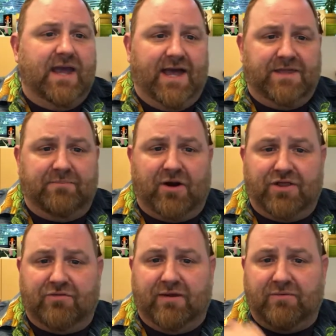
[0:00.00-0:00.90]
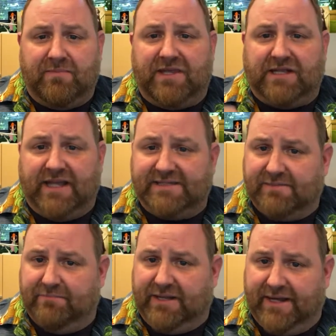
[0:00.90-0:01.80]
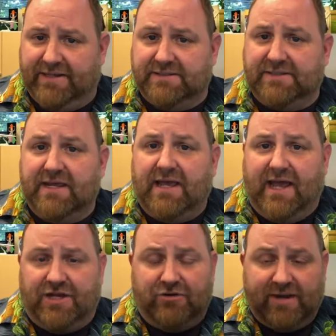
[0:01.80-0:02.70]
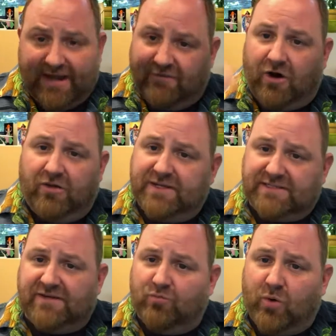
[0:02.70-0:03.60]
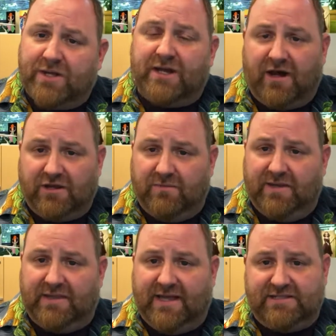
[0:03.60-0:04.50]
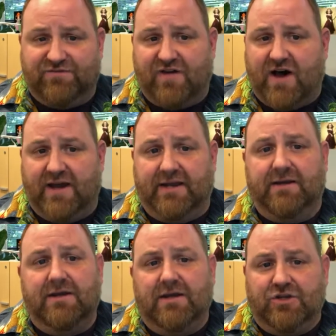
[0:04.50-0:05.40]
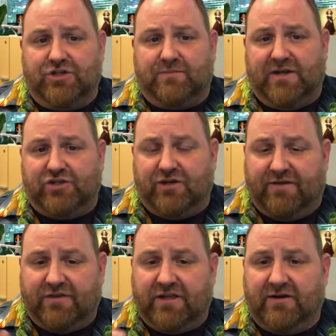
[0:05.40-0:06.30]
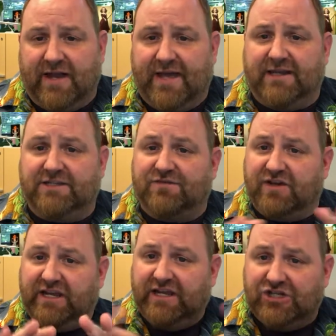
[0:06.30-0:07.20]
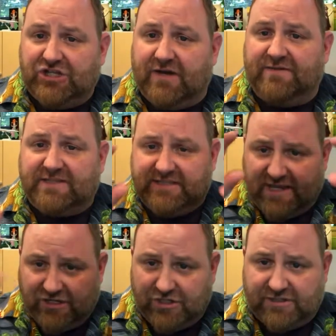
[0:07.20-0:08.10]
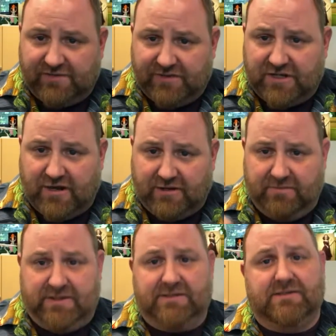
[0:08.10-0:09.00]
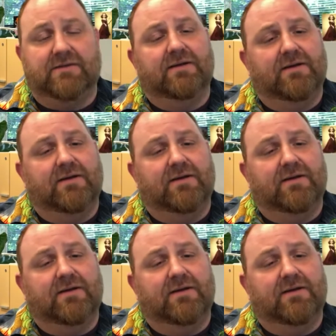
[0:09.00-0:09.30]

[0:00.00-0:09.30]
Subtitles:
And then part three would be the lesson plans. And you can have all this in one document, that's fine. Just make sure you have clear headings for each of the sections of the documents.